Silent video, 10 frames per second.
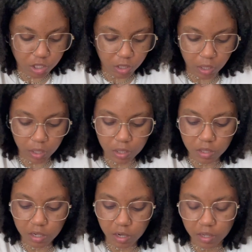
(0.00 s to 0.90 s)
that, and
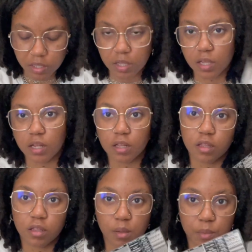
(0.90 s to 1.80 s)
then I can get
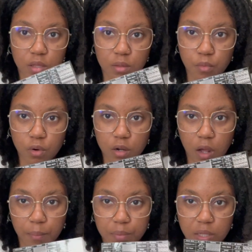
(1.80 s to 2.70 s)
into some of the more
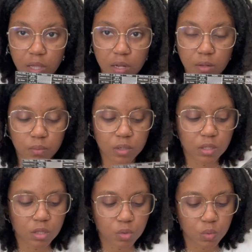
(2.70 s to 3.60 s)
complicated
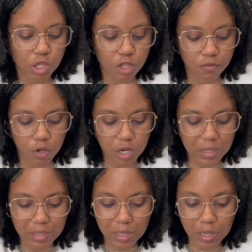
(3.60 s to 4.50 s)
ones, which is very
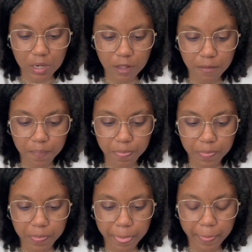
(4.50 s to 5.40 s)
exciting.
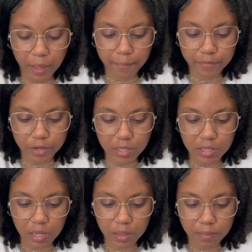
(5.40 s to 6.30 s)
I'm very
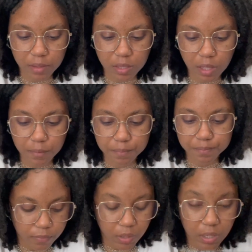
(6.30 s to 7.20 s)
excited about that.
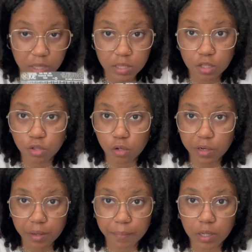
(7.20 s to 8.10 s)
Let's get
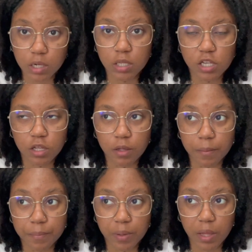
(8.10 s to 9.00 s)
started. I'm gonna look
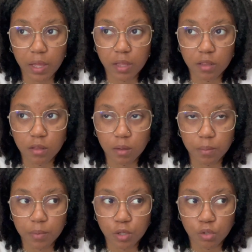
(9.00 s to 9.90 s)
up
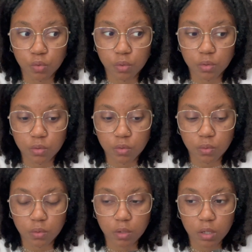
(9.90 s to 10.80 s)
some tutorials
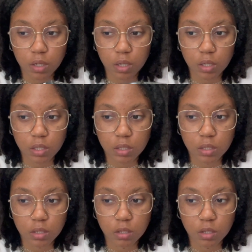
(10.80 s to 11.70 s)
on
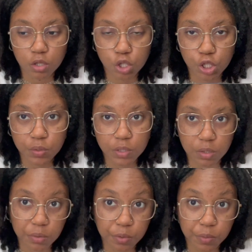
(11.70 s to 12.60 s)

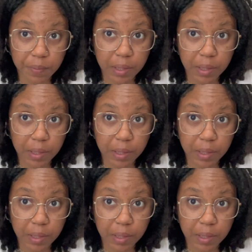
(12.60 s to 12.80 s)
YouTube